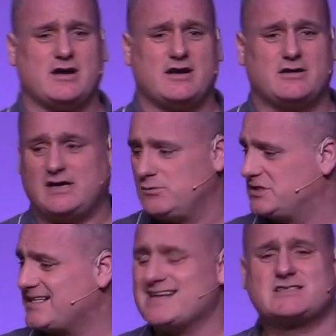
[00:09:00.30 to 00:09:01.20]
and now
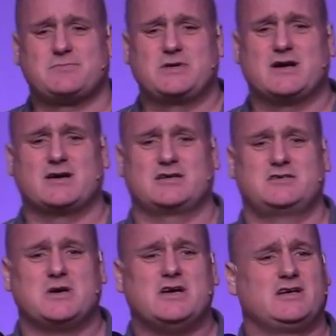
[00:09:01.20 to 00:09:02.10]
he stands up here and,
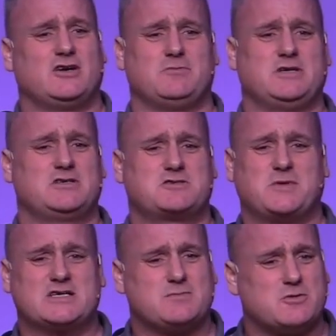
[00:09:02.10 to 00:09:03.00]
you know, he
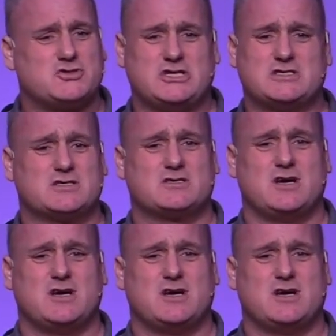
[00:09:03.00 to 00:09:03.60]
speaks about Jesus.